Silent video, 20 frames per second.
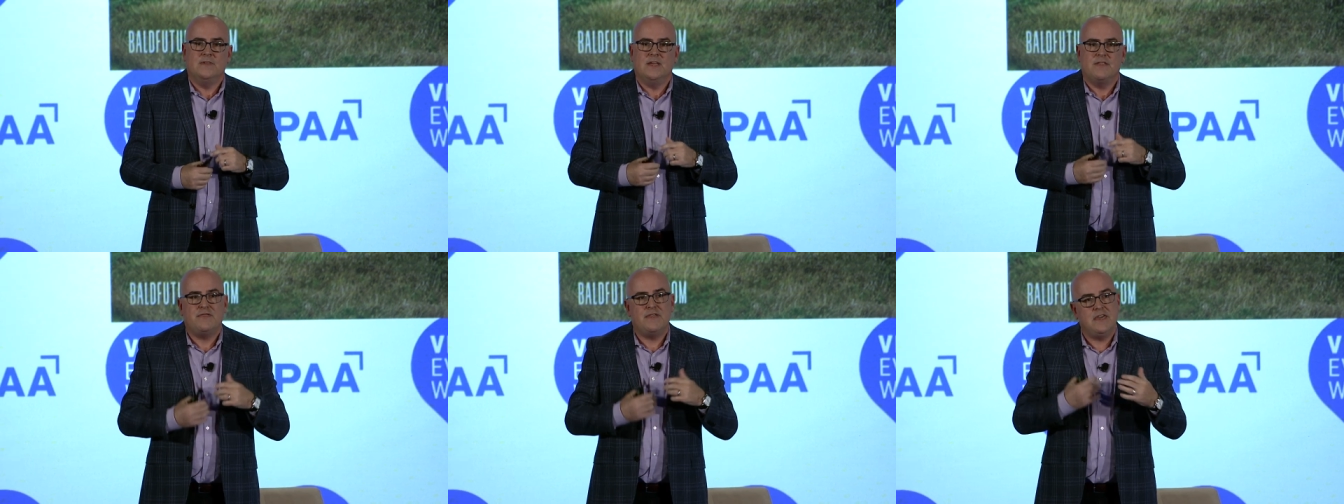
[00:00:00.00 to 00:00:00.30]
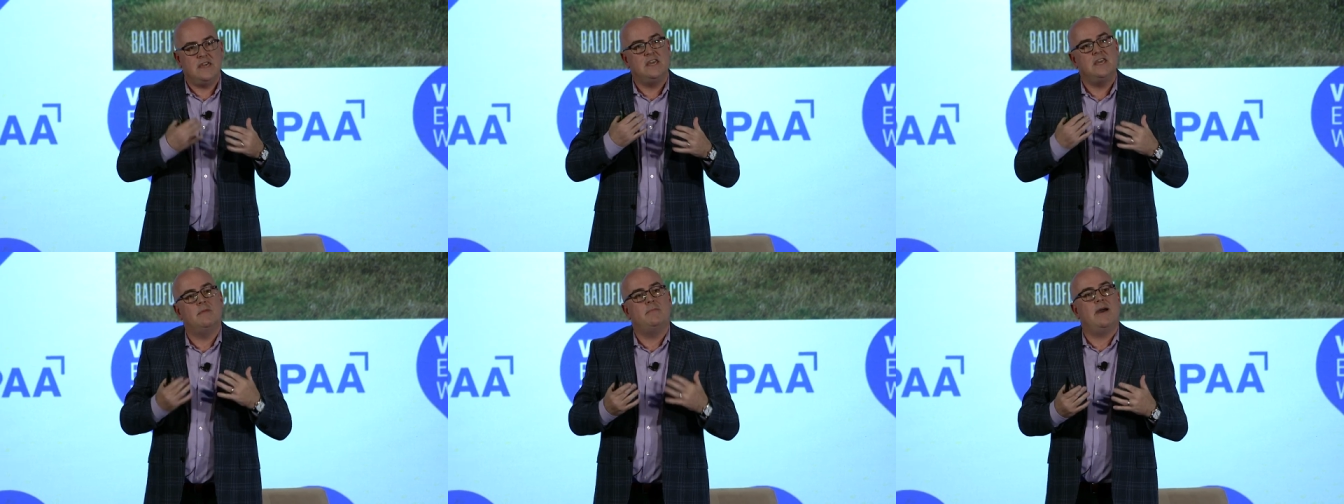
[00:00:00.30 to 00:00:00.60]

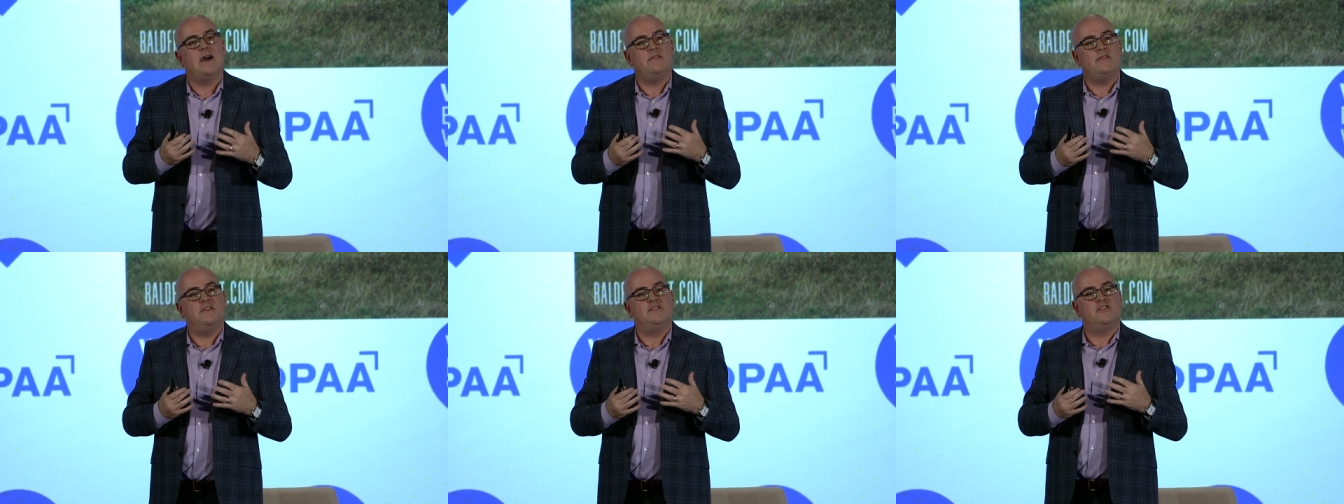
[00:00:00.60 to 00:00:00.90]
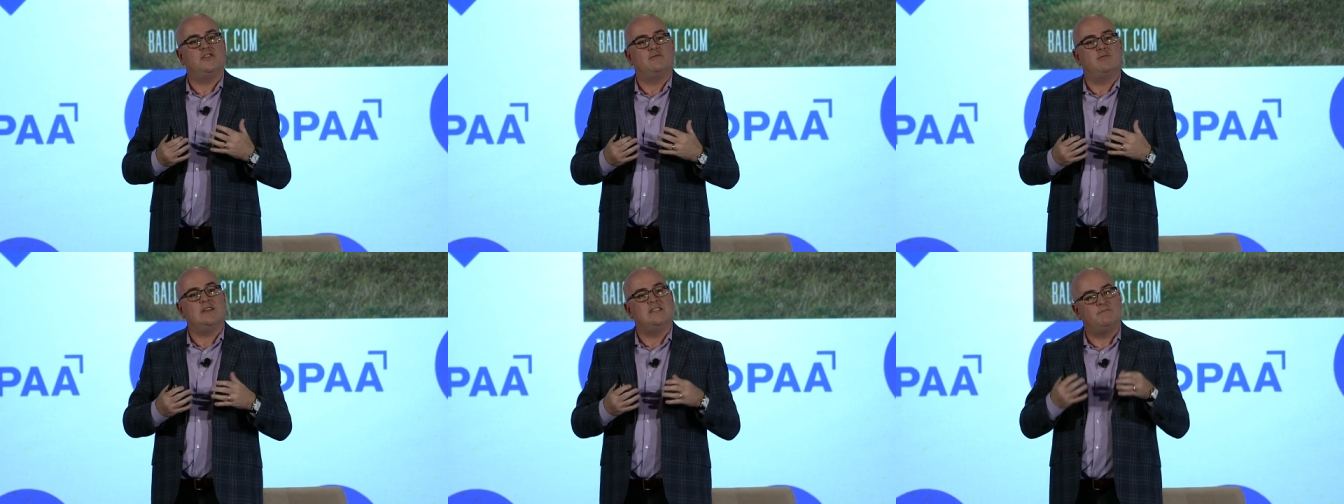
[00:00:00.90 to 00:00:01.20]
Thinking about these
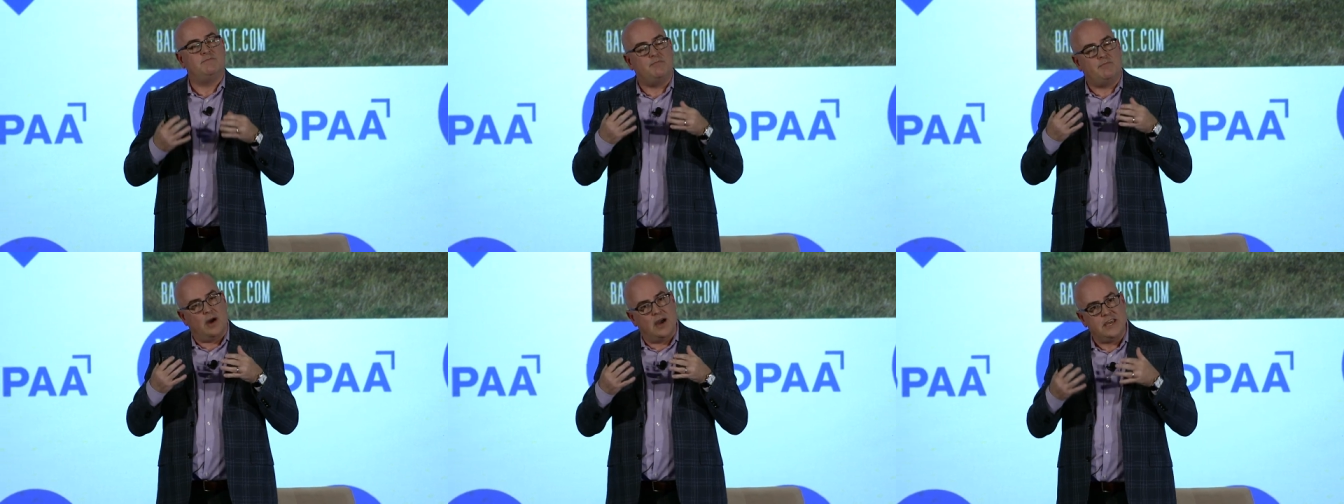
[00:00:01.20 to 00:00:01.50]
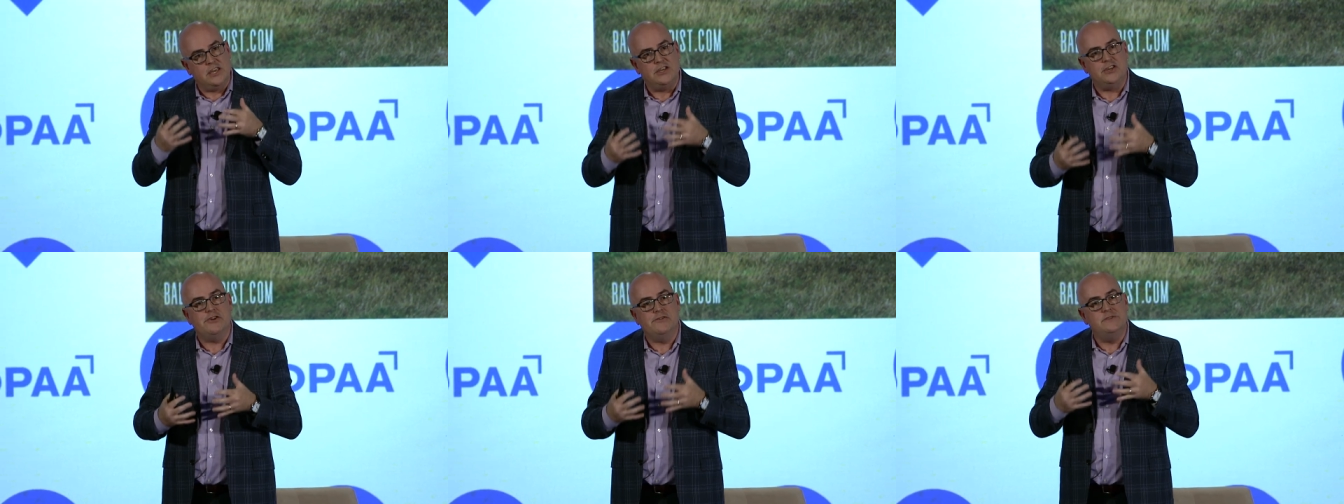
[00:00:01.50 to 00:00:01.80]
displays by
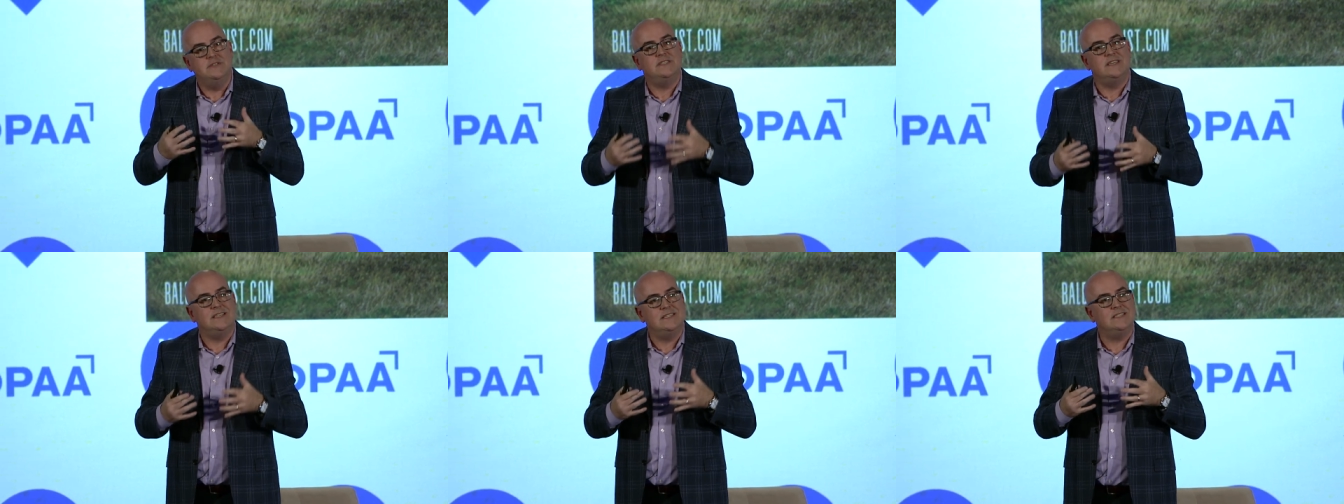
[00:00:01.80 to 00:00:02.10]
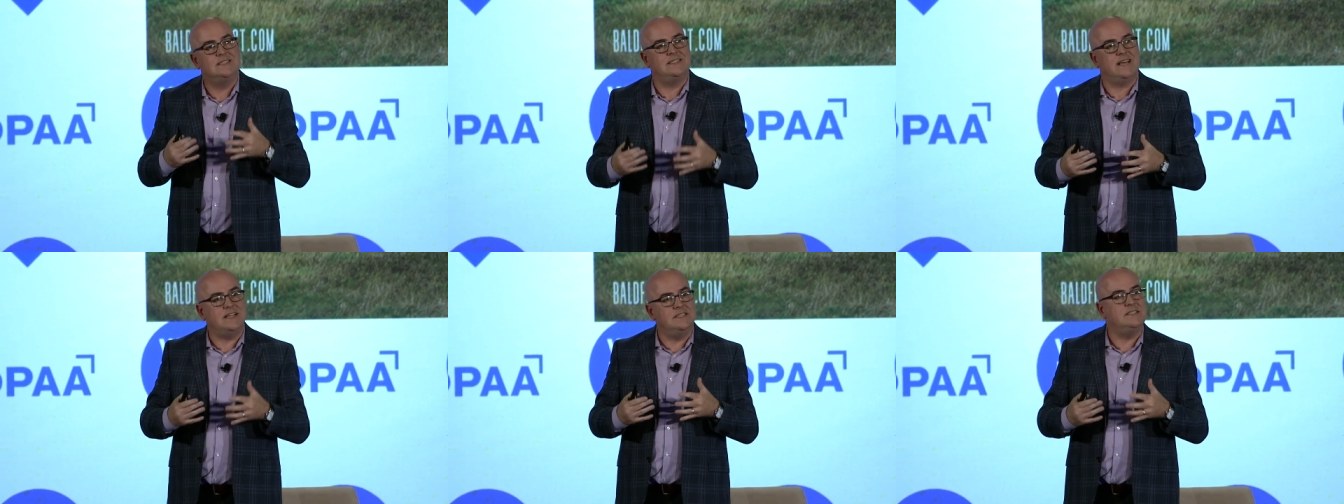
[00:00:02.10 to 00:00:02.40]
using
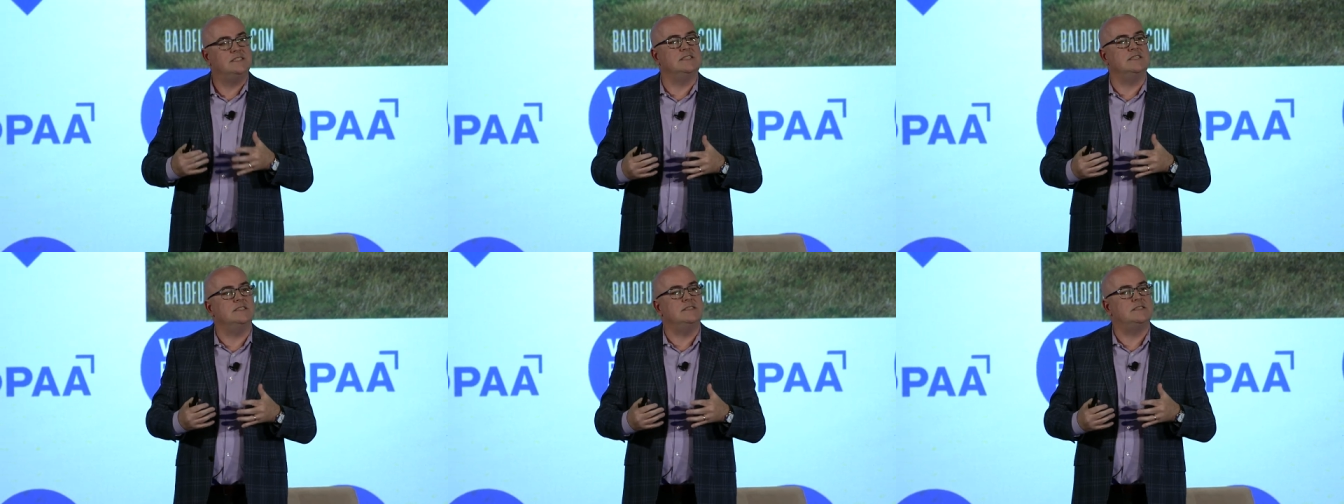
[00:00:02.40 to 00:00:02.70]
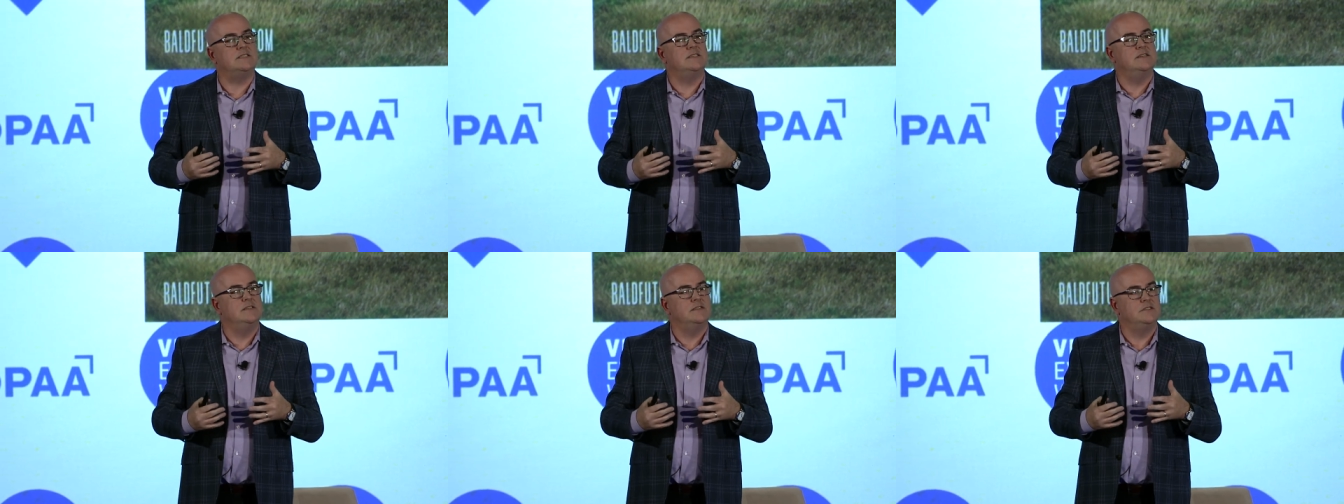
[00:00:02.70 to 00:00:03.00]

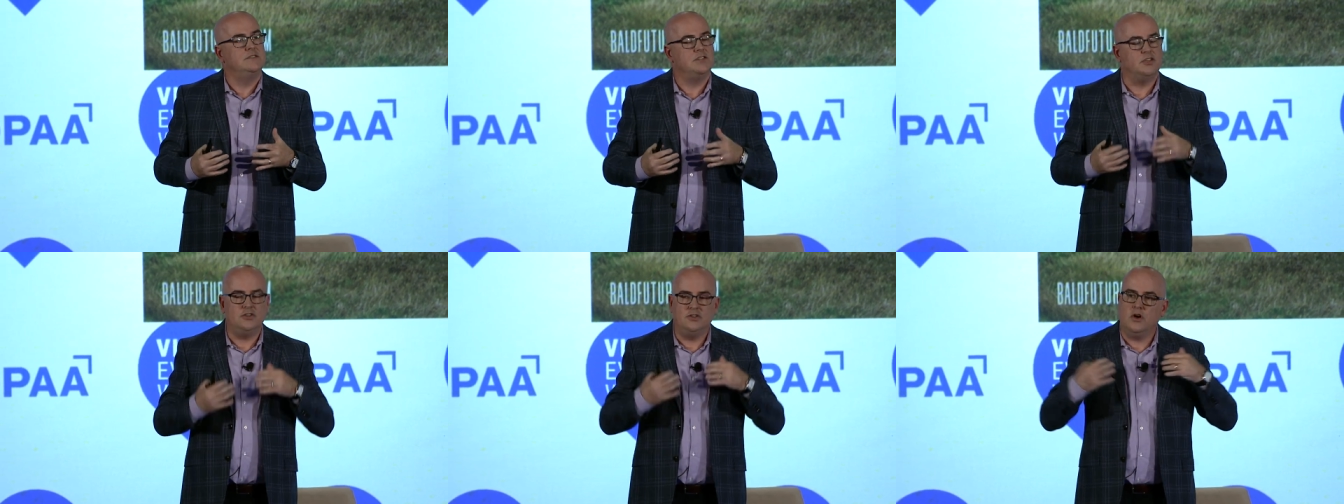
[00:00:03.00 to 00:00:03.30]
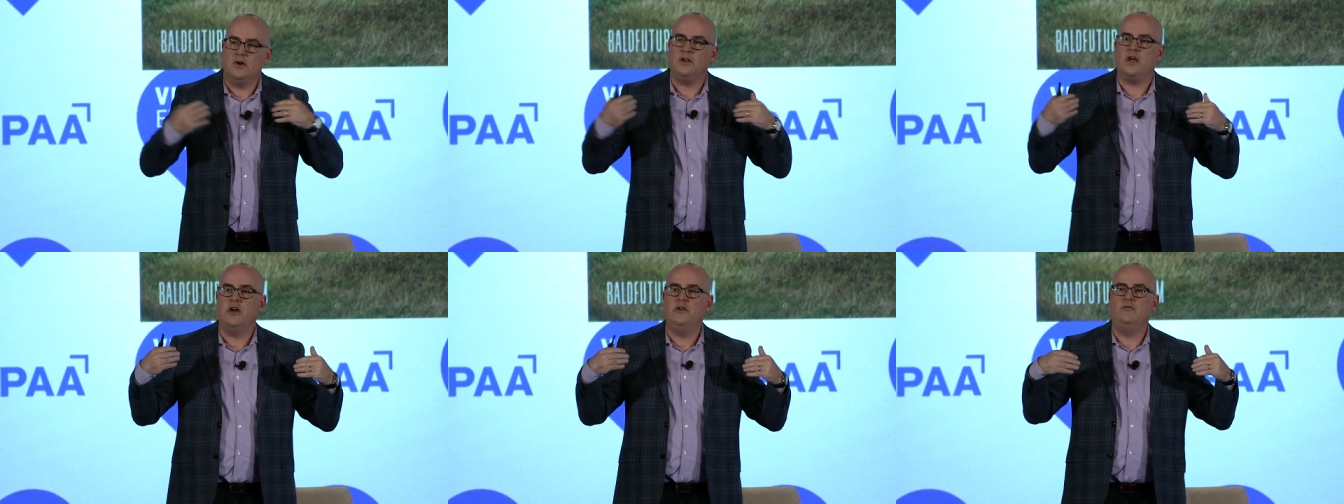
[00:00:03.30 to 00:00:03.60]
sensors to
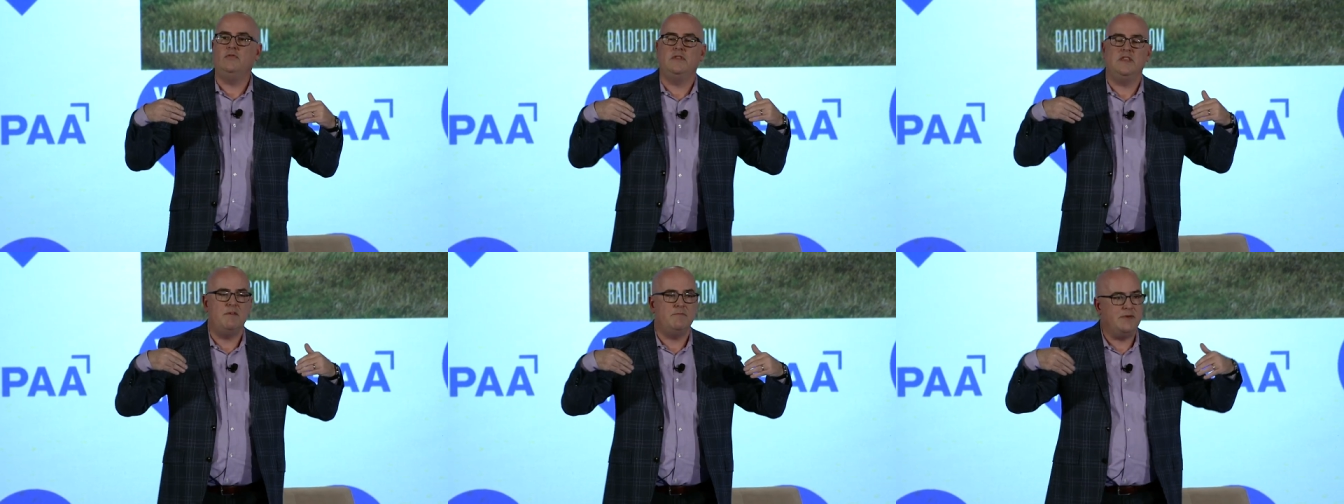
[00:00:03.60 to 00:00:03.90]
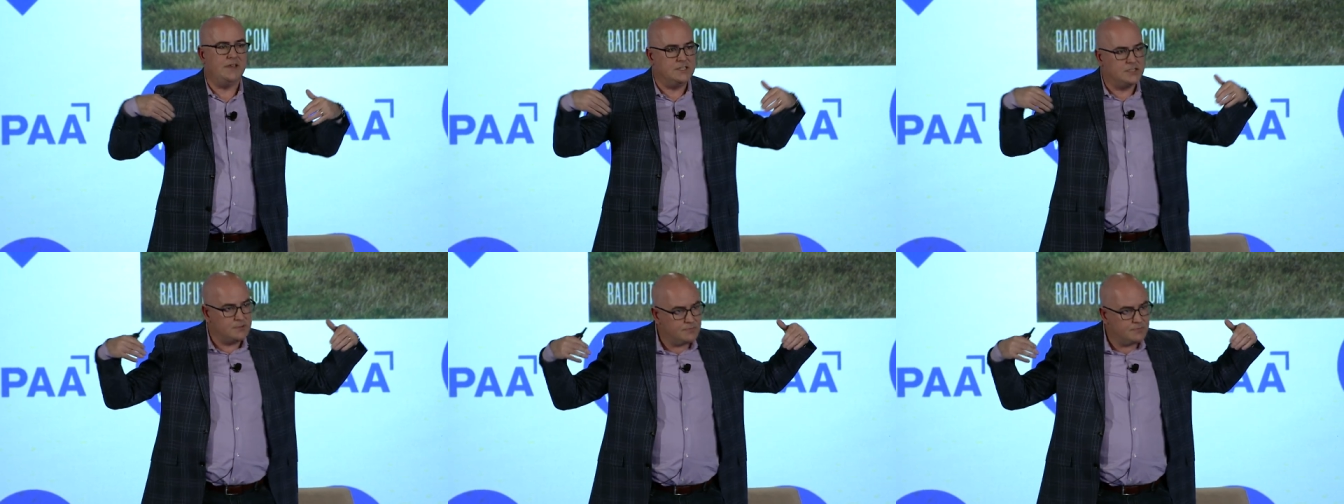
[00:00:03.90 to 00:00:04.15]
not only be